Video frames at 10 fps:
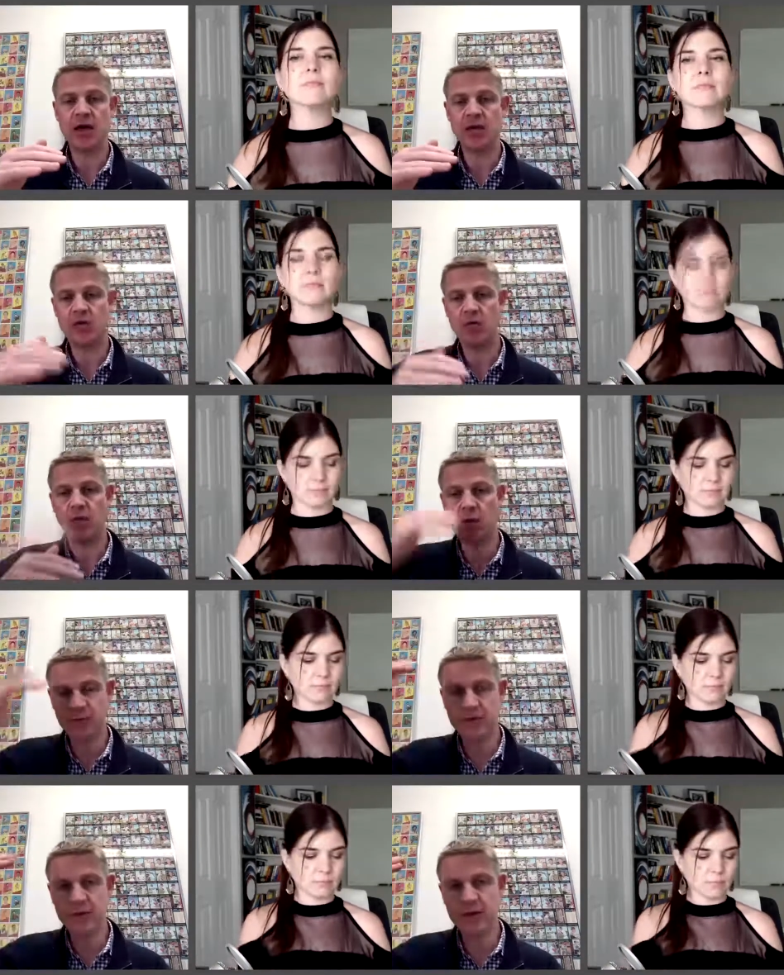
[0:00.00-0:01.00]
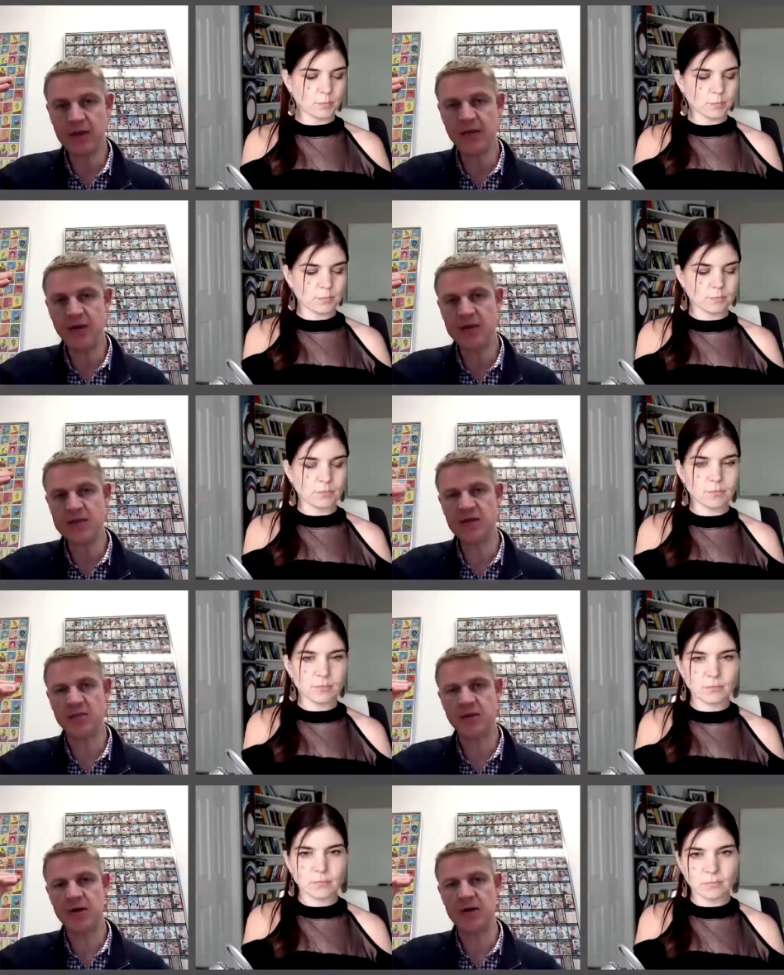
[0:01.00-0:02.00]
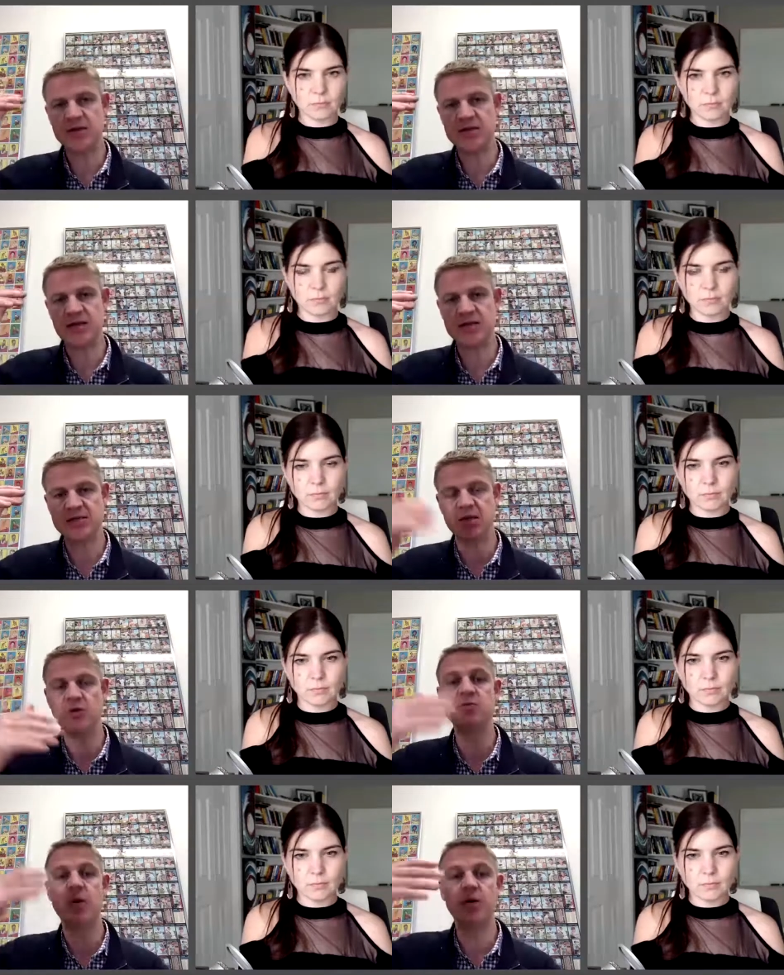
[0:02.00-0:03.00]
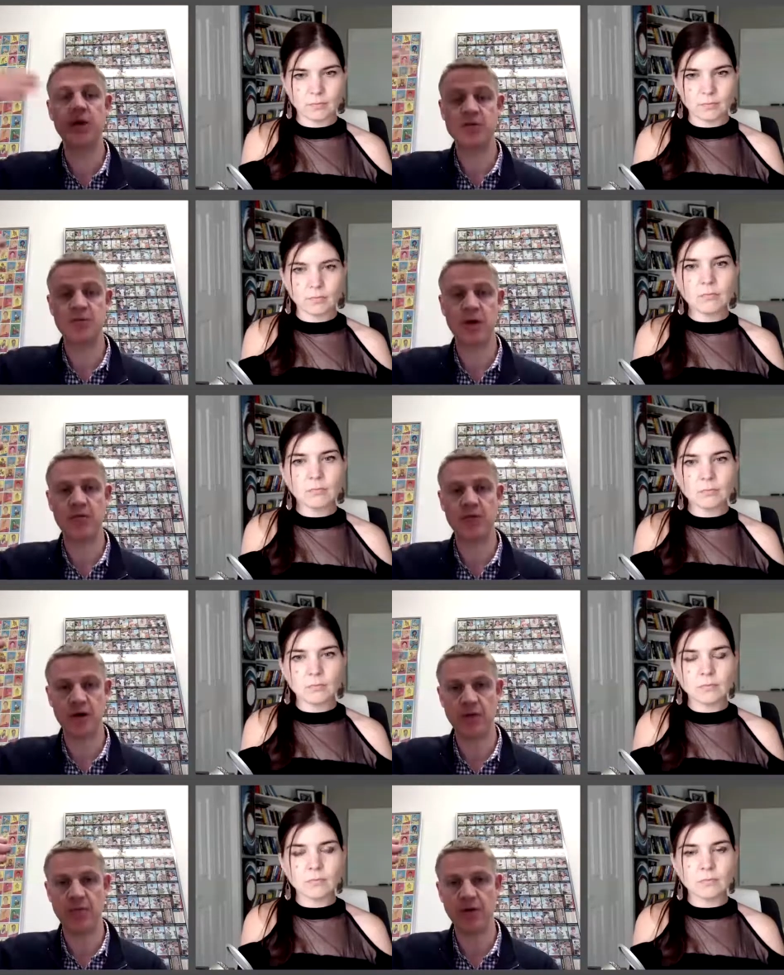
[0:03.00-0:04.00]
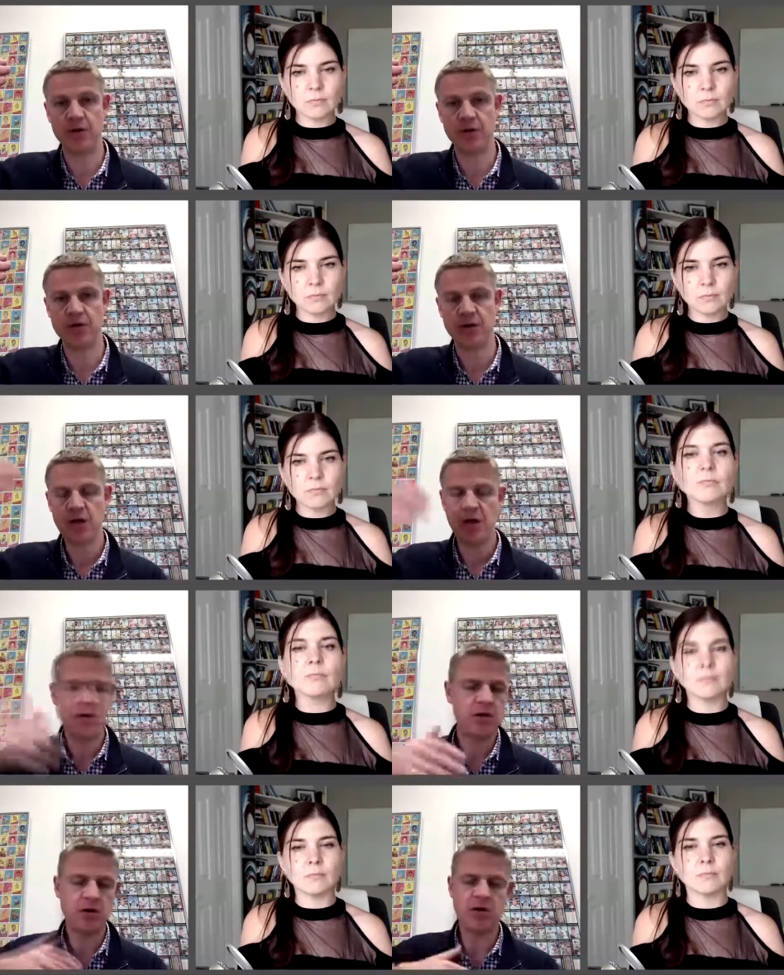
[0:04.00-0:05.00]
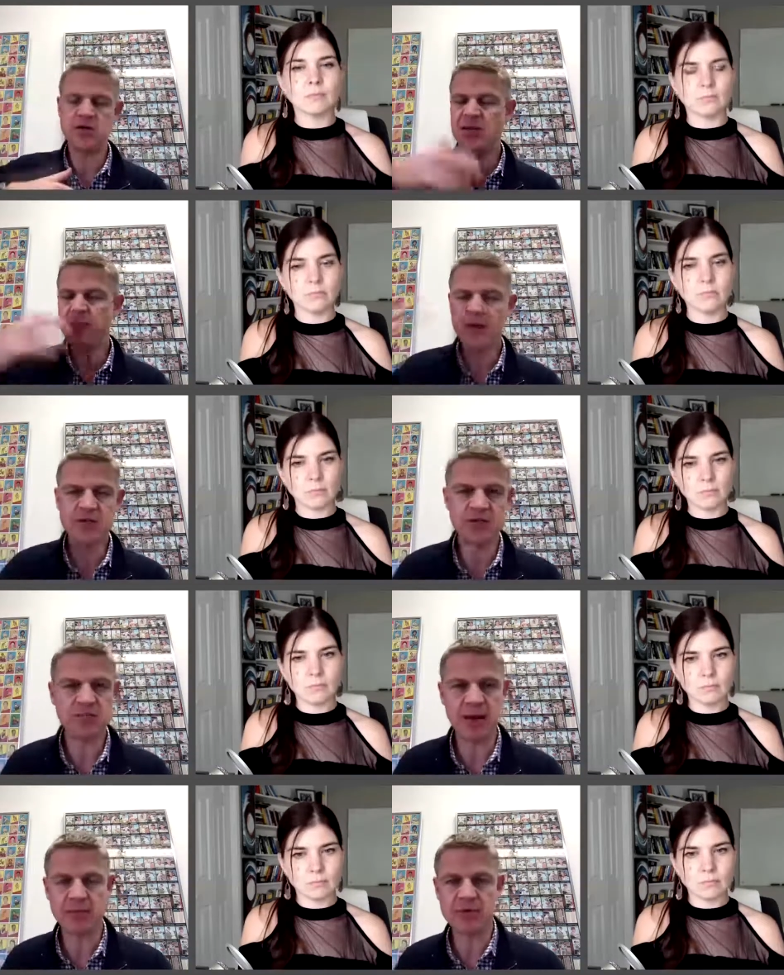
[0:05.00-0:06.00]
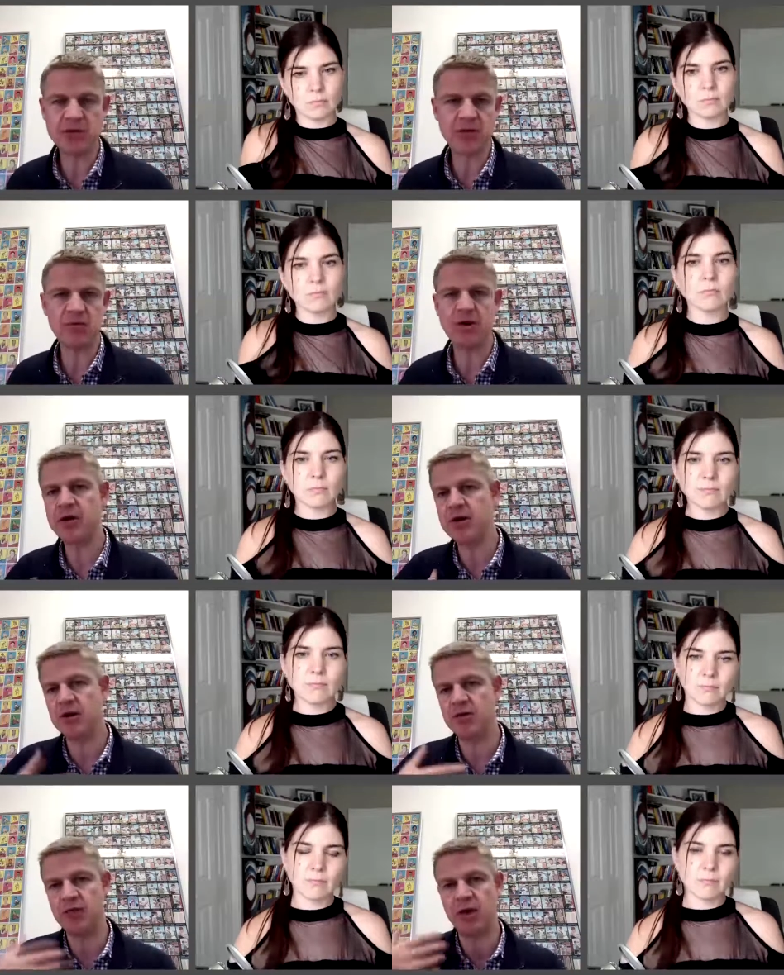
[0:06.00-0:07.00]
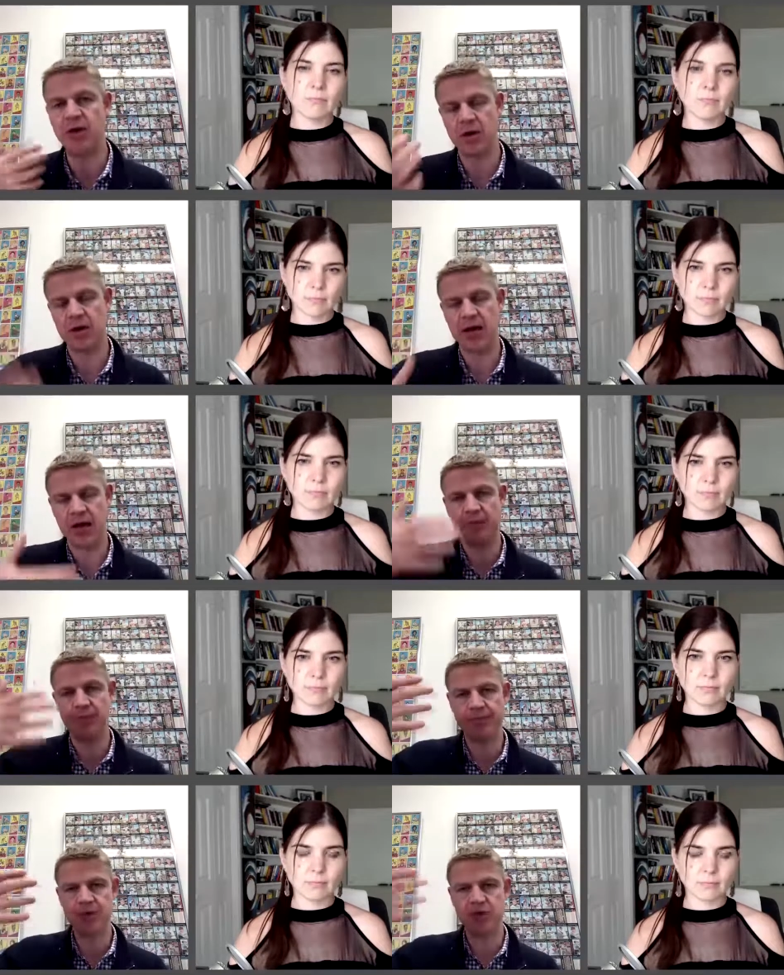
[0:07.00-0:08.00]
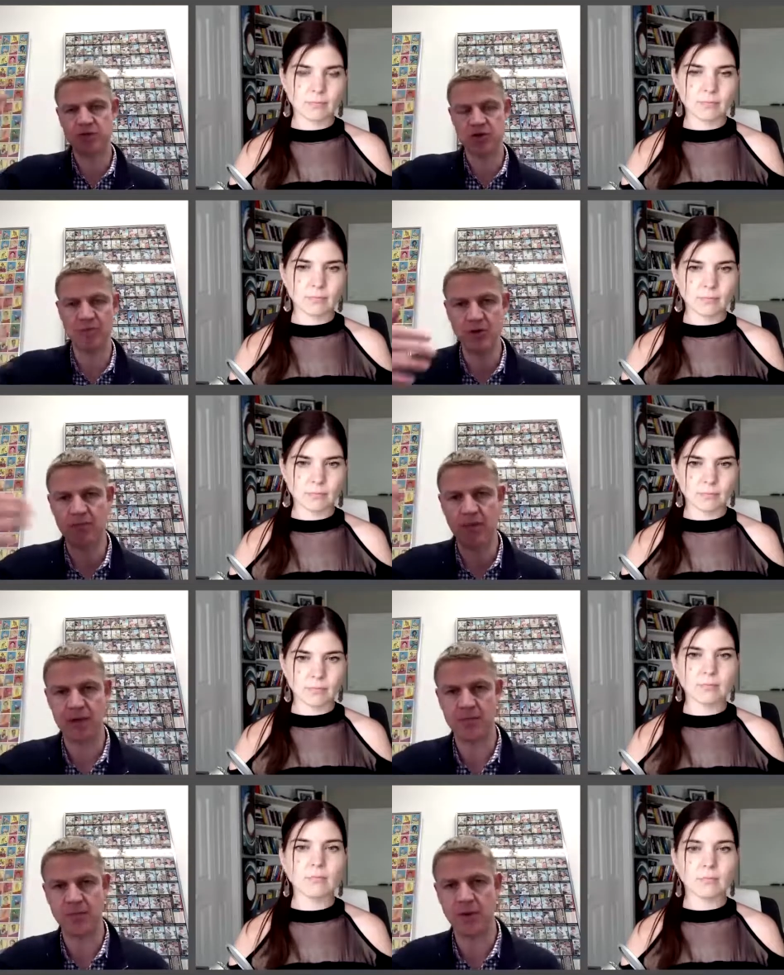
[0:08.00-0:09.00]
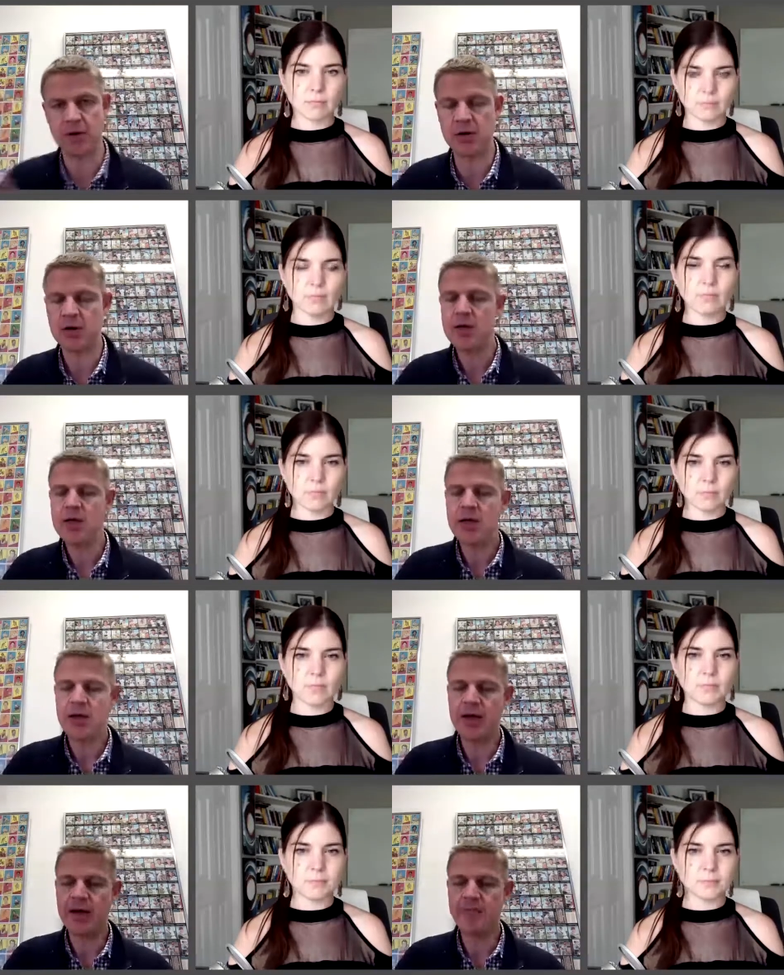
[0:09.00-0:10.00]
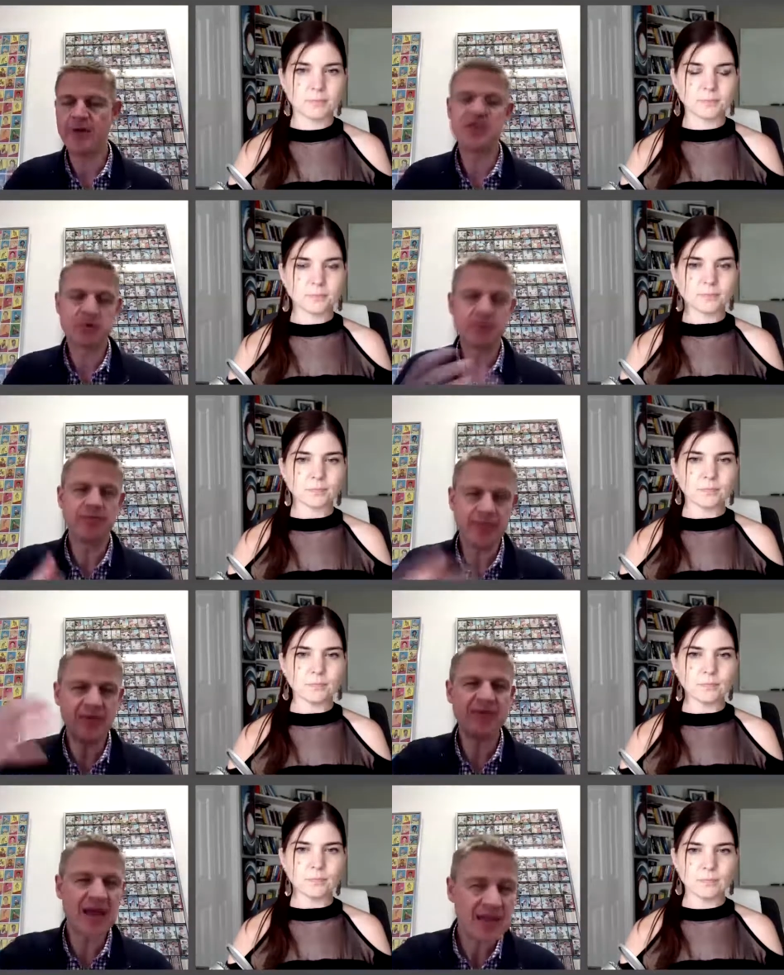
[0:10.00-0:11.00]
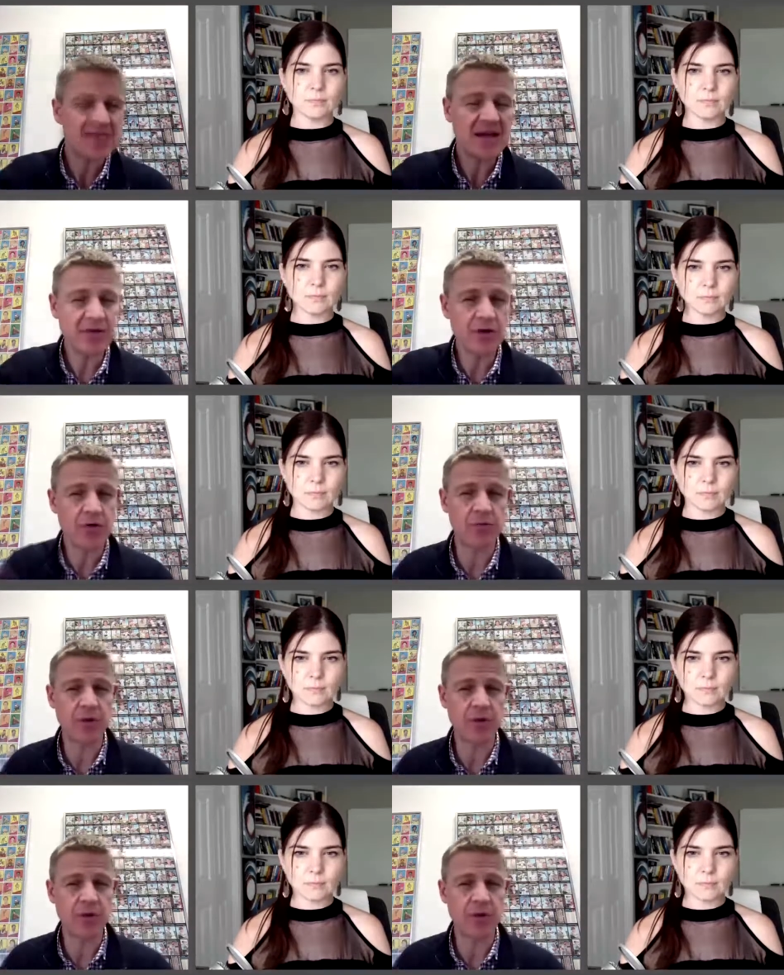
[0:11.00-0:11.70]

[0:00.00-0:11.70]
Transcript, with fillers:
Speaker 1: And what we've typically found in these communities is that those moderators become very important. They're, they're typically just members of the community that are really want to help contribute and make it work. Um, and so that is definitely a